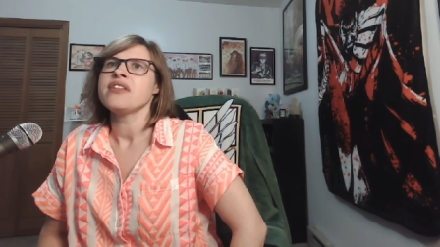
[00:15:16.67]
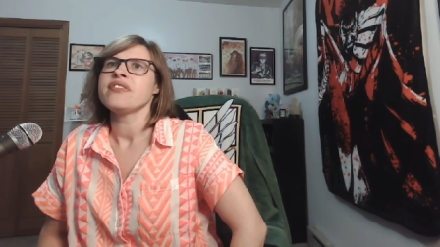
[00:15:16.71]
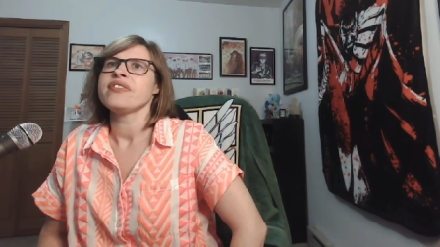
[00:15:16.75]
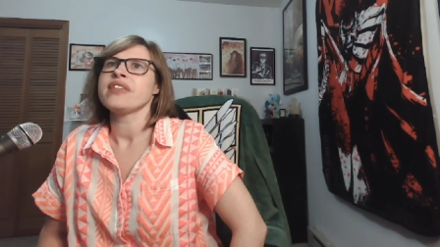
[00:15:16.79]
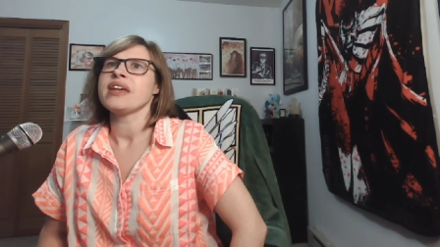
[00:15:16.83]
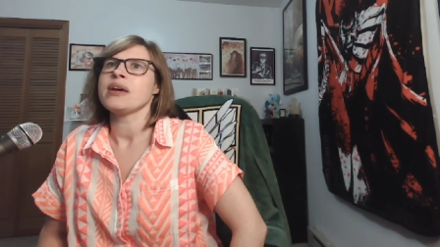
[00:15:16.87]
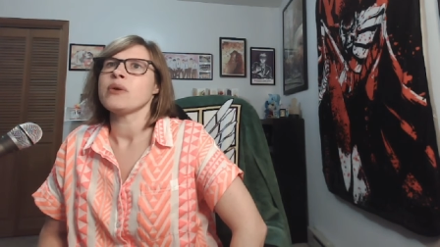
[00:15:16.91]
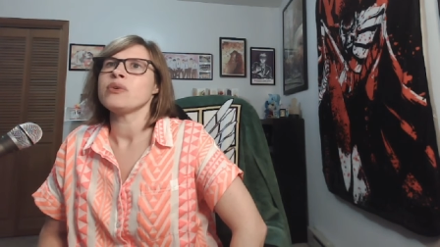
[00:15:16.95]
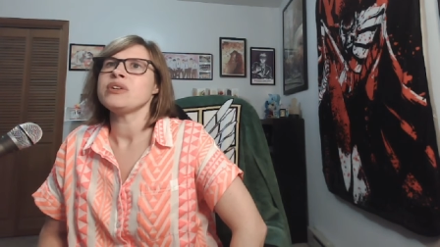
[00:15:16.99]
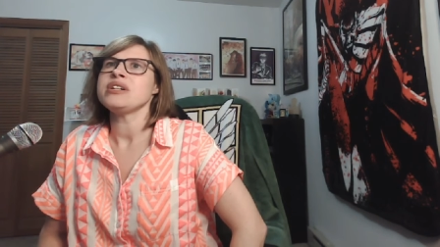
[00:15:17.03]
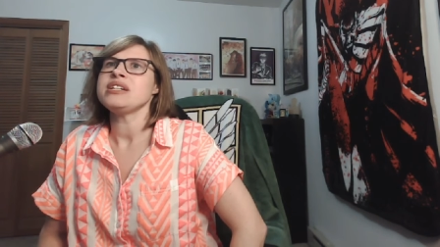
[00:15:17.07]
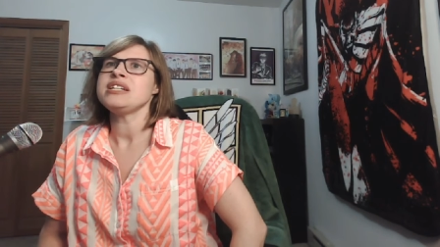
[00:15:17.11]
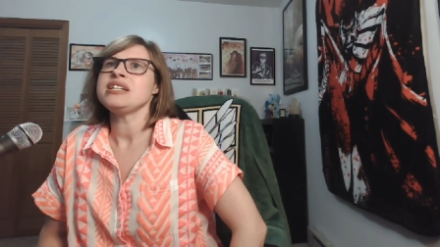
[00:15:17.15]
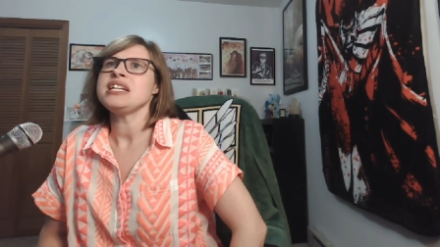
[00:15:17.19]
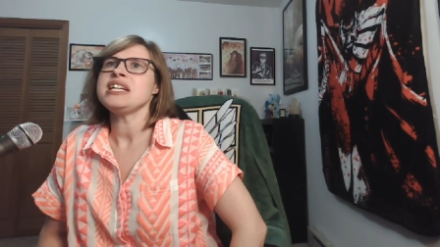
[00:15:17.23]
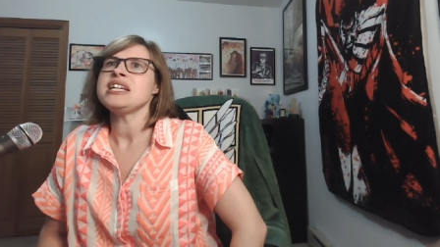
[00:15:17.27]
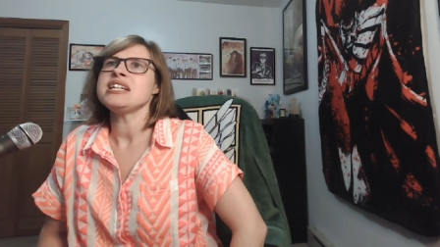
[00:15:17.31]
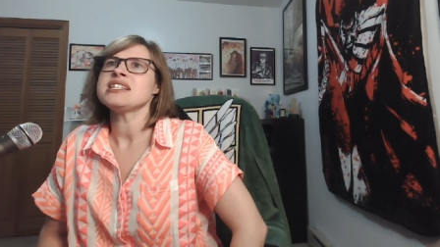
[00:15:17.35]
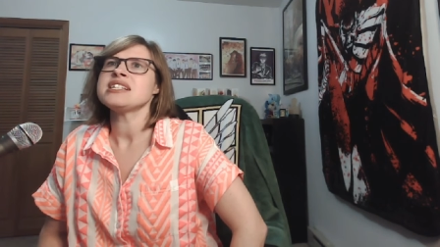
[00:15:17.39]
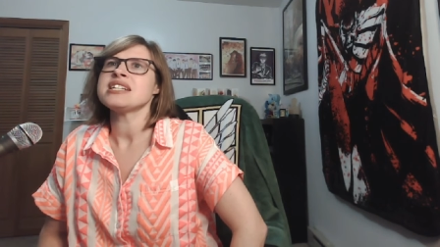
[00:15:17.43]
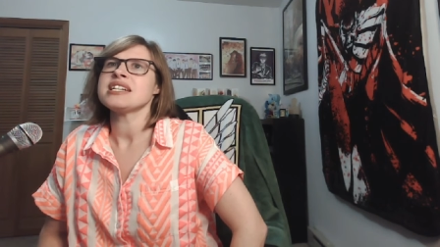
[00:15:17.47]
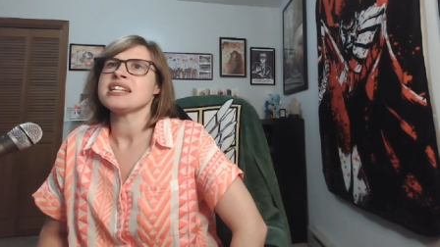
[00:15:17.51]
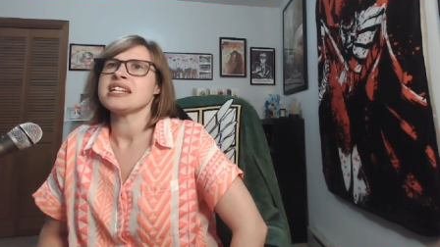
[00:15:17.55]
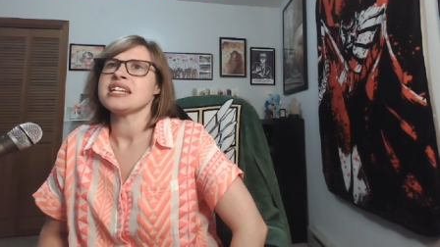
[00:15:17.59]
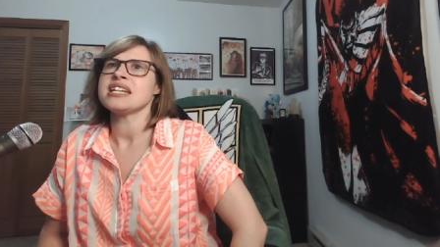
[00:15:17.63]
they would need
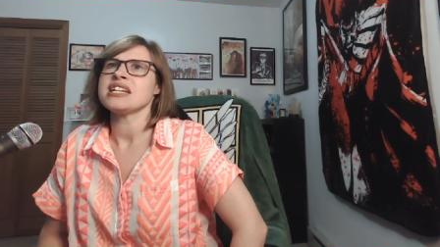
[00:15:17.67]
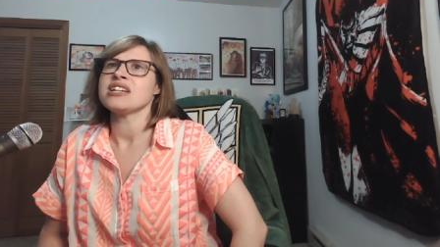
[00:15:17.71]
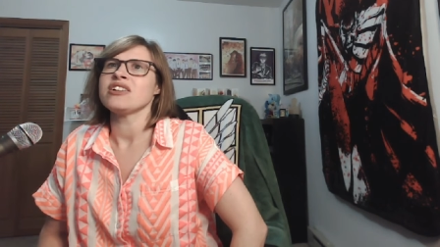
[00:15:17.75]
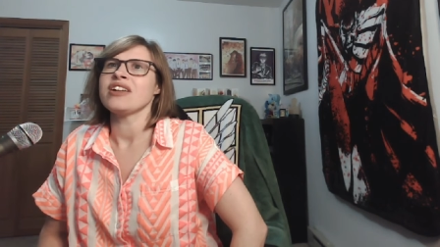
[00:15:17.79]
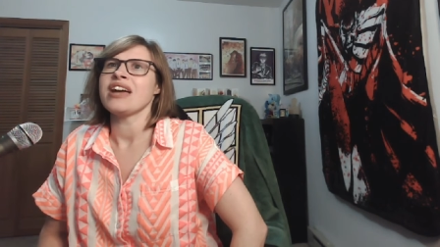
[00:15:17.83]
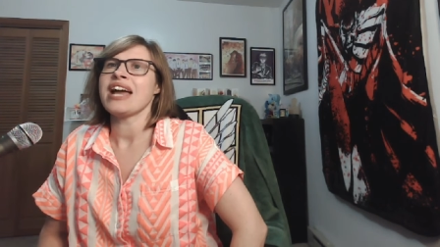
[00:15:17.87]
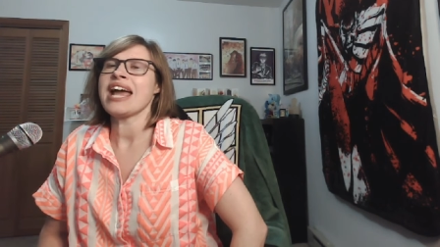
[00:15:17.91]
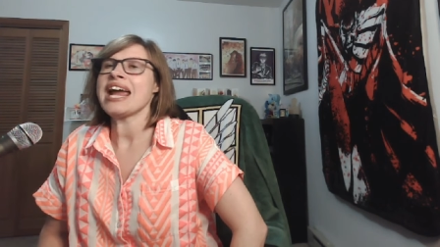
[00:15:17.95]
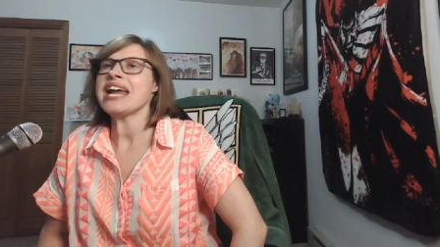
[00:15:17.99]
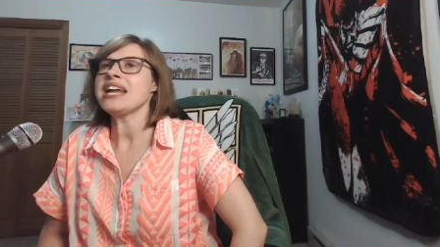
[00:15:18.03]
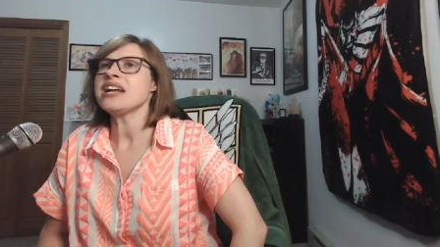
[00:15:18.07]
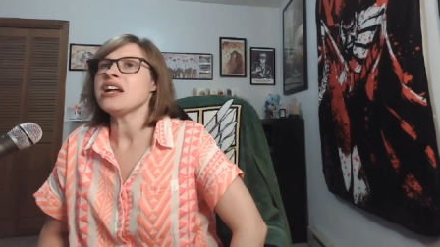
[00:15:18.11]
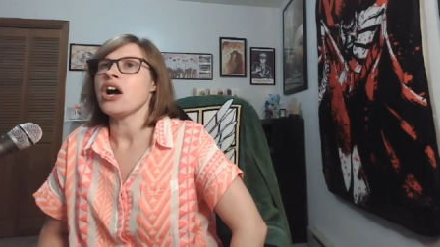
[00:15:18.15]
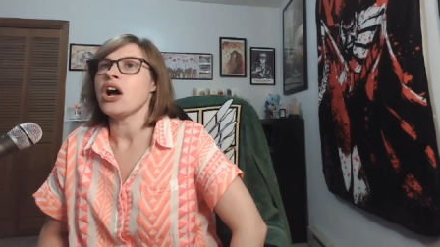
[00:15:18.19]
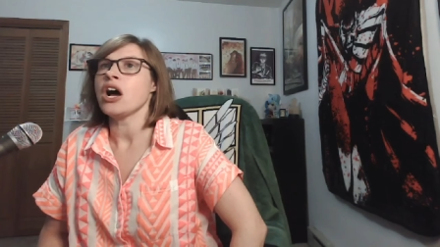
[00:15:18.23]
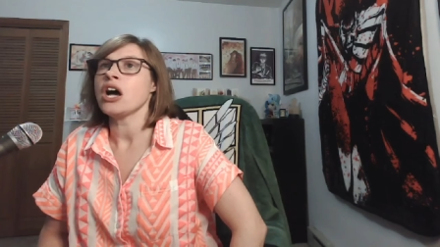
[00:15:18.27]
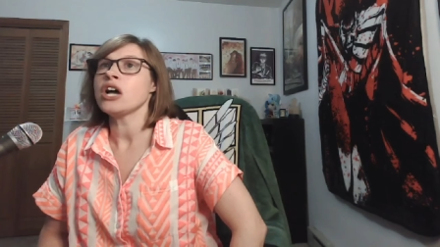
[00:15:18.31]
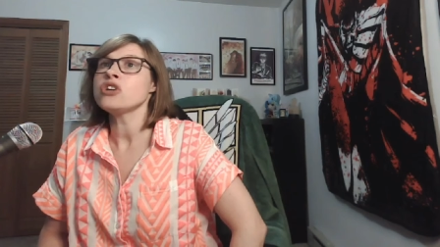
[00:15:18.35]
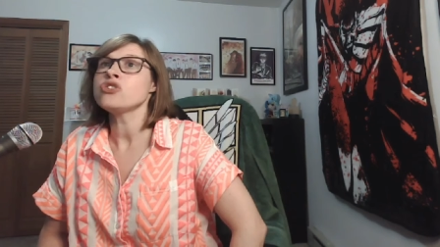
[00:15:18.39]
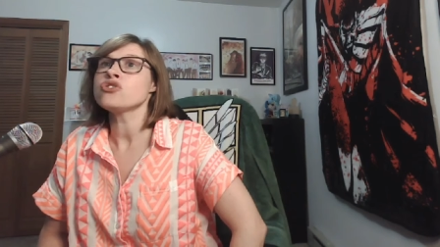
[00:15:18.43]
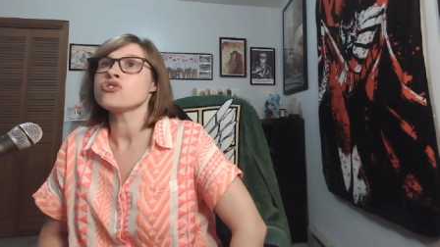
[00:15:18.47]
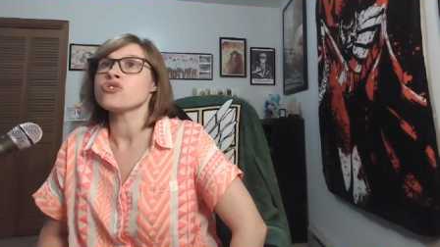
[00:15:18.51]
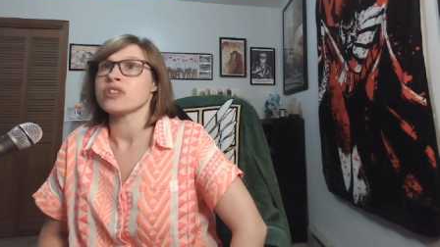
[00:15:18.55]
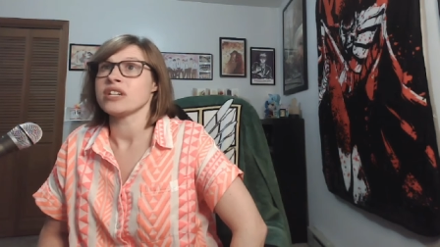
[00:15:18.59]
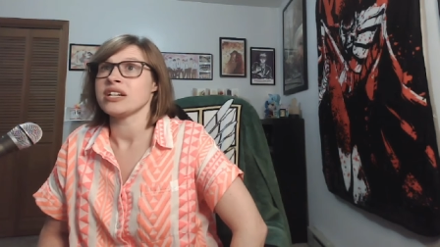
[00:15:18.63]
to kill
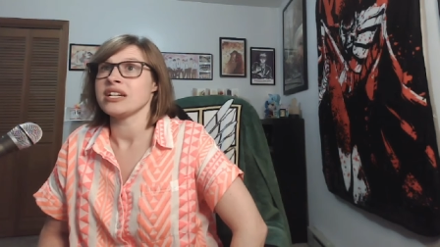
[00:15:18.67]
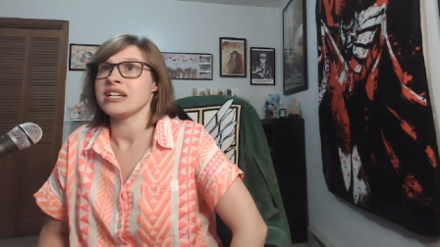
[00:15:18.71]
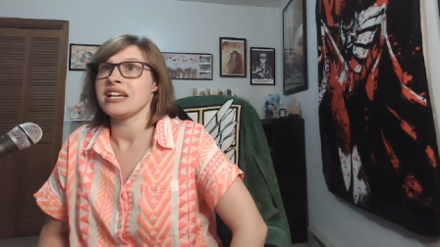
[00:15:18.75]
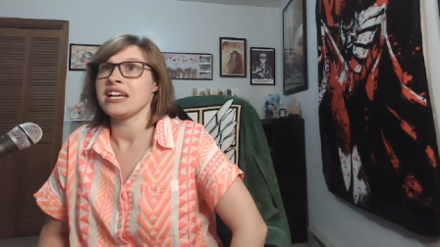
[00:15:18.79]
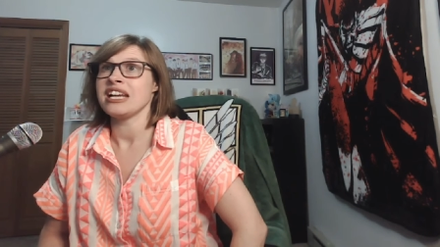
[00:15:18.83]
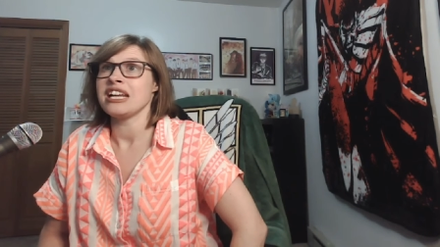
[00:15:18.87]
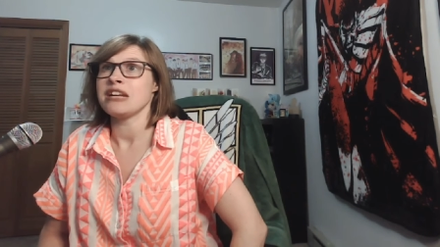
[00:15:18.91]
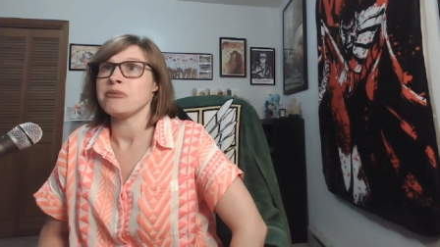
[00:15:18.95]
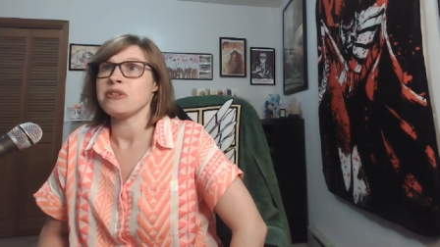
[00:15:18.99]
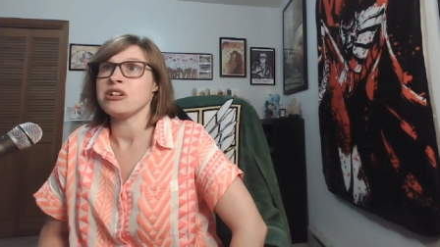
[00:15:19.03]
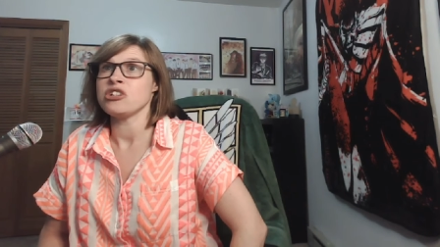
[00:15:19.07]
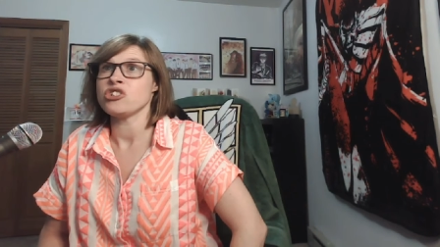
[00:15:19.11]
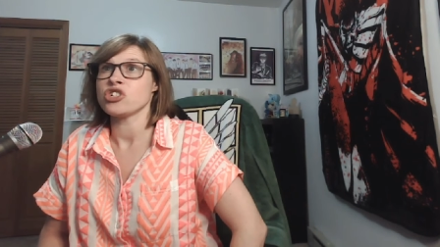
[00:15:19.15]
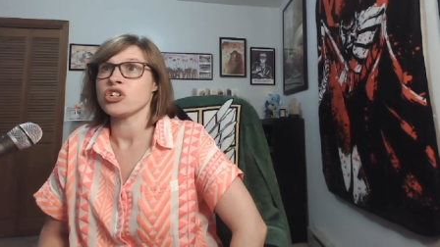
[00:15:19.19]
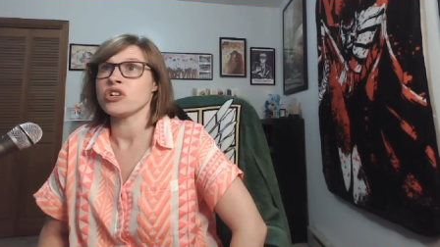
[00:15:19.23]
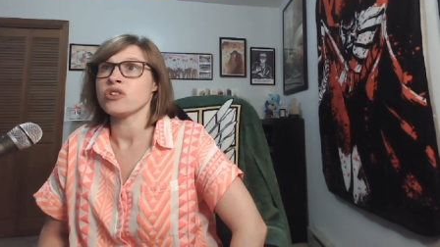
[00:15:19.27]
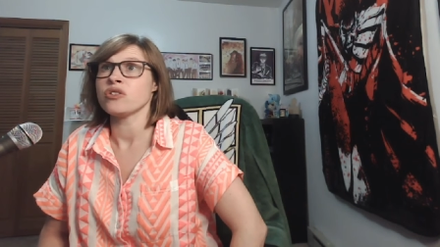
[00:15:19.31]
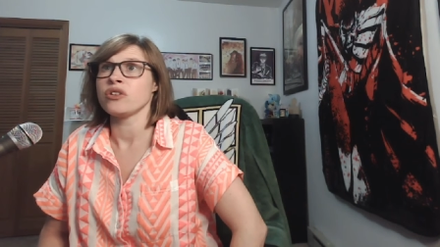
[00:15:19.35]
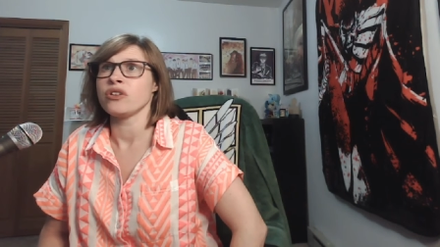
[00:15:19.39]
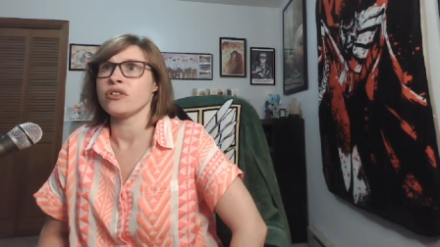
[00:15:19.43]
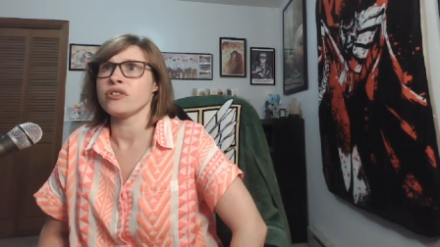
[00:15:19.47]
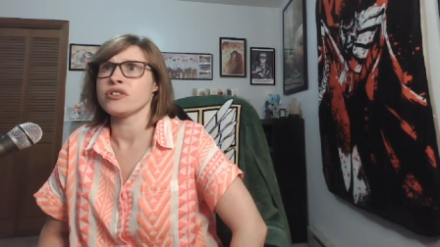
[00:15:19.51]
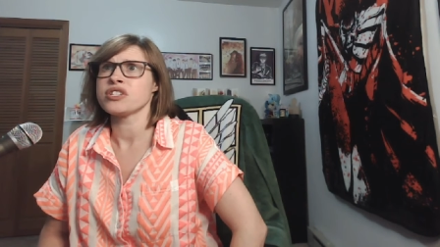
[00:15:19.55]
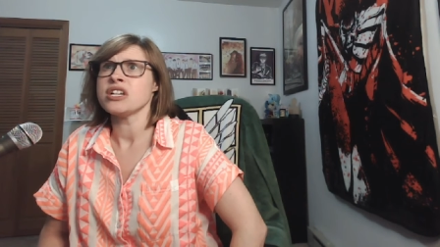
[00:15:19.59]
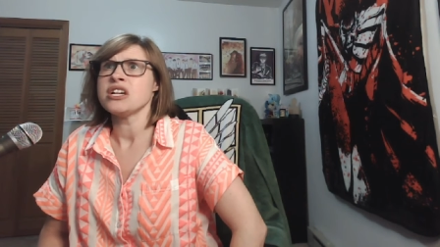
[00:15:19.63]
800 enemy
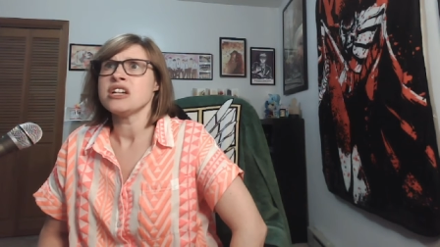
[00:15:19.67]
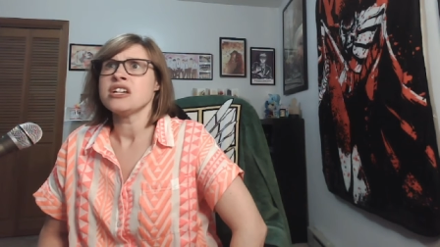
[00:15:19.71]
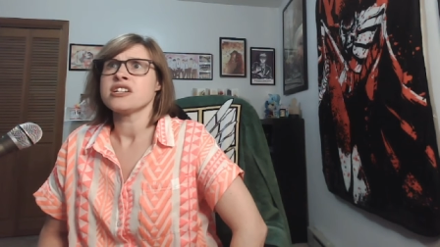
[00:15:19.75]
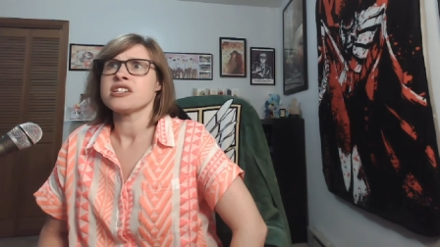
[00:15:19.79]
generals,